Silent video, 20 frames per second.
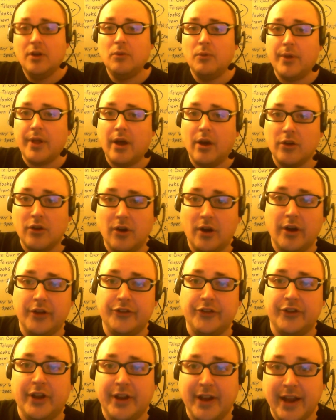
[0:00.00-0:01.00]
without
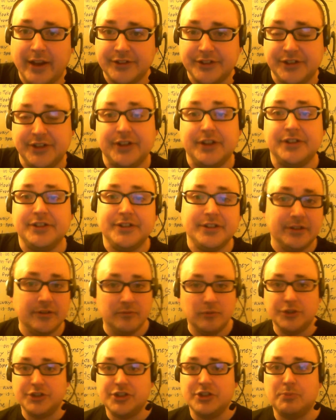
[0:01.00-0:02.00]
causing an exodus,
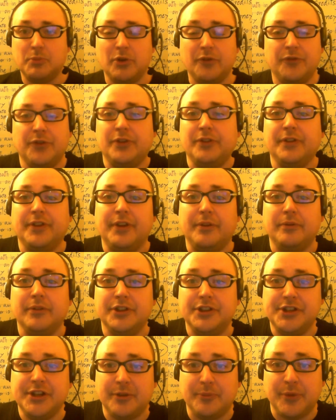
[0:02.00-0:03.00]
which is perfectly
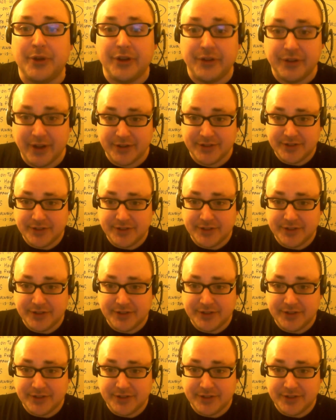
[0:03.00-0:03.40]
legitimate.